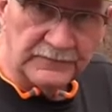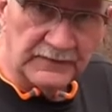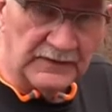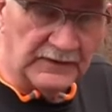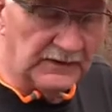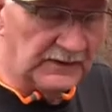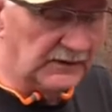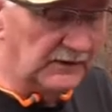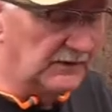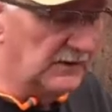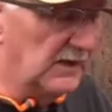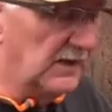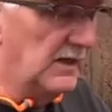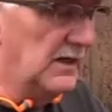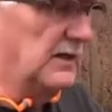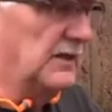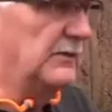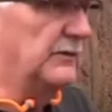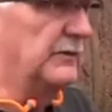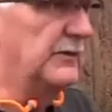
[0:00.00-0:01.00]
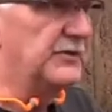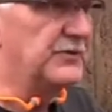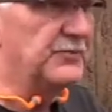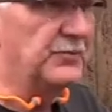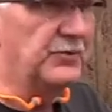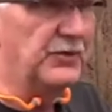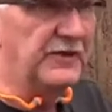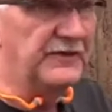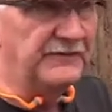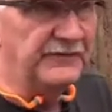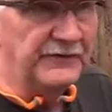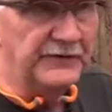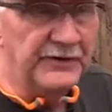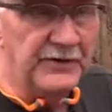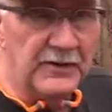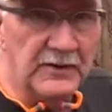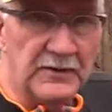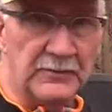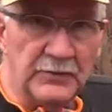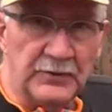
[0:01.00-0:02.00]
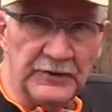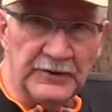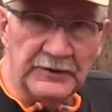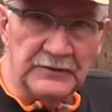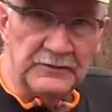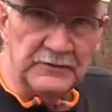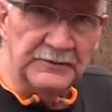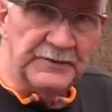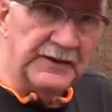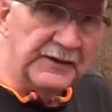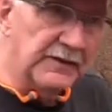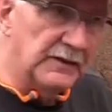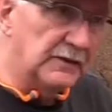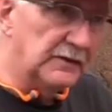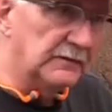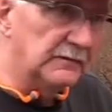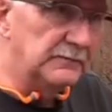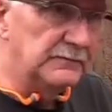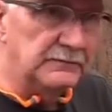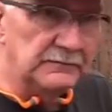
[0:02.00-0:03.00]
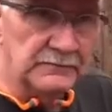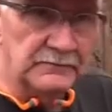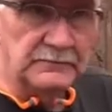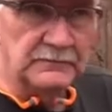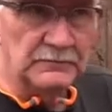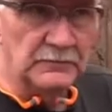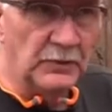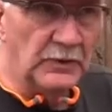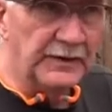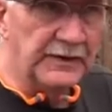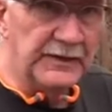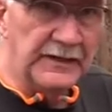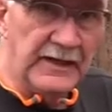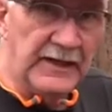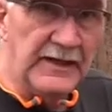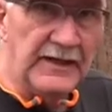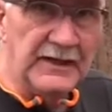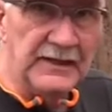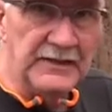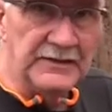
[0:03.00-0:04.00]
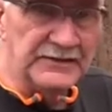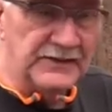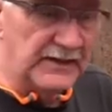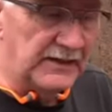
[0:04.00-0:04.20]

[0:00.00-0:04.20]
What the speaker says: okay, or a Springfield Armory, depending on what it has.